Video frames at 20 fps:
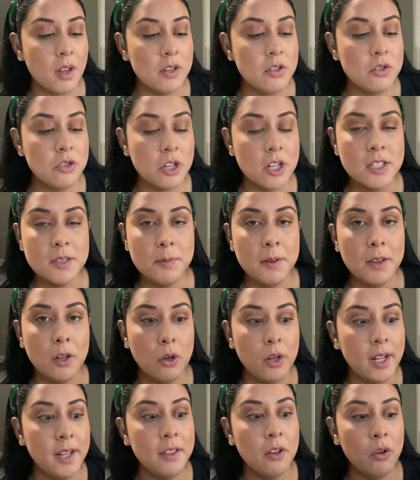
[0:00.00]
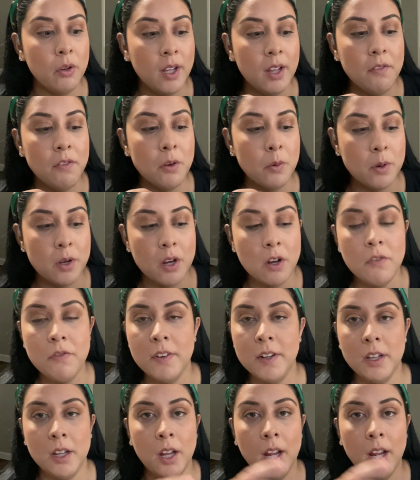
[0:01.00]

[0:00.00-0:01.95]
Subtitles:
Trust me, they'll give you enough, and